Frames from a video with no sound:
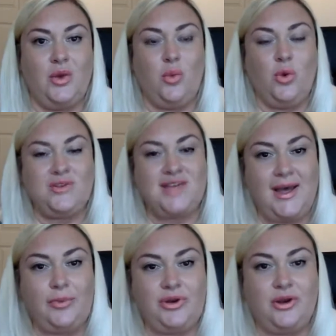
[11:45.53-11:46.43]
What's
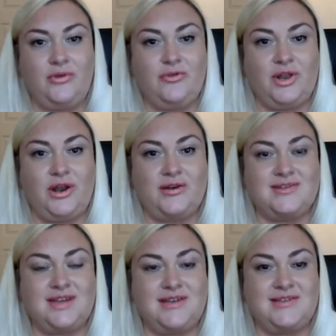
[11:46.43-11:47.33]
happened over the
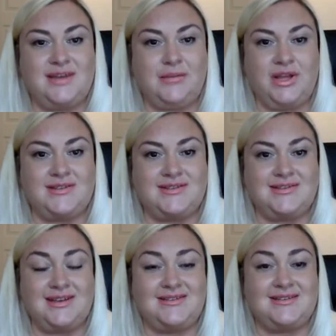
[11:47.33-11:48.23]
last 18 months
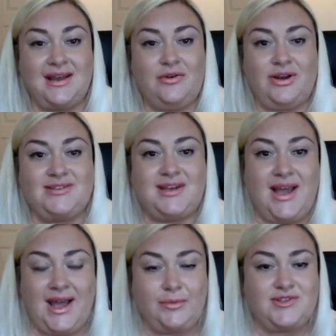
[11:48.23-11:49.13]
has
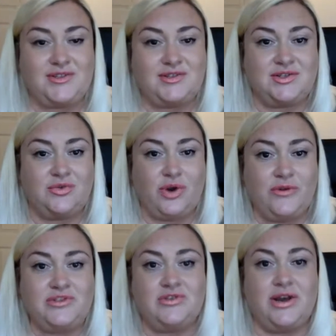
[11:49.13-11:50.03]
accelerated Amazon's
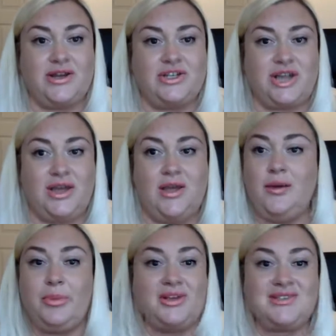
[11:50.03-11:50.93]
growth strategy
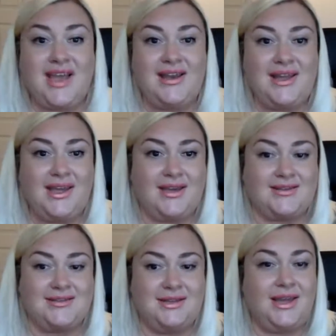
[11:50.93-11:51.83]
by 10
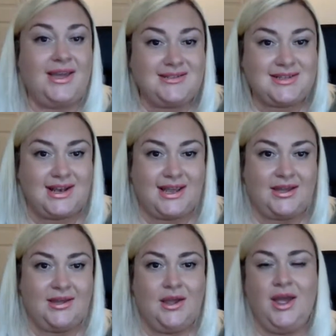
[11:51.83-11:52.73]
years,
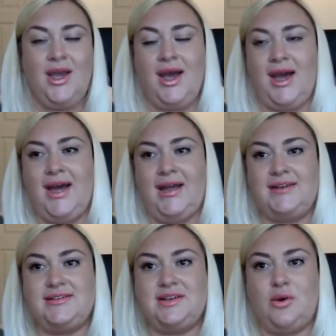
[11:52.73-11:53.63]
easily.
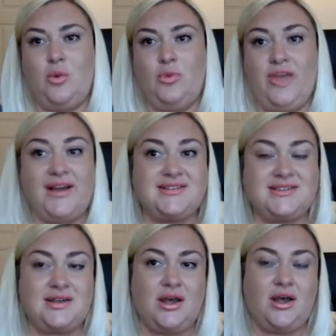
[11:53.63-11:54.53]
And
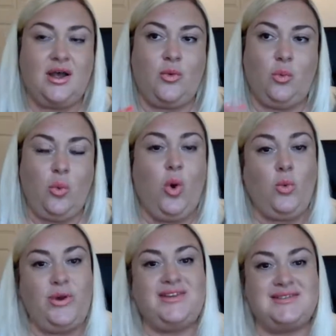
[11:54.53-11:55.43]
that's
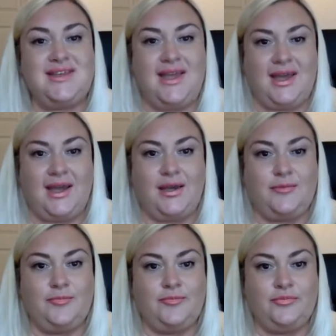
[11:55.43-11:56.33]
what we're
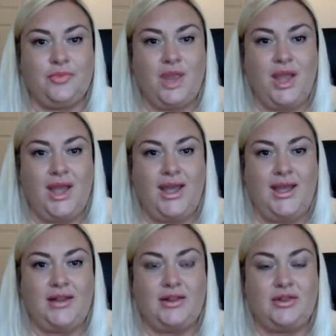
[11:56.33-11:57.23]
seeing
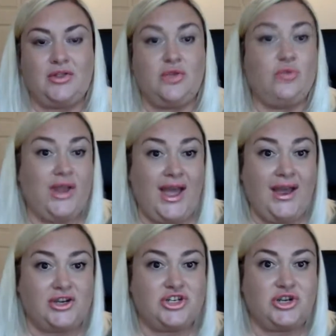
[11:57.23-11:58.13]
in the
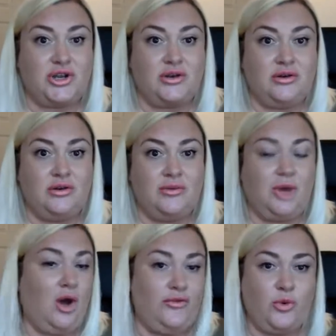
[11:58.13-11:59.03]
reaction.
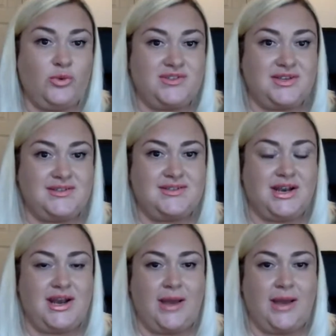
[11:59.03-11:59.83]
I've always considered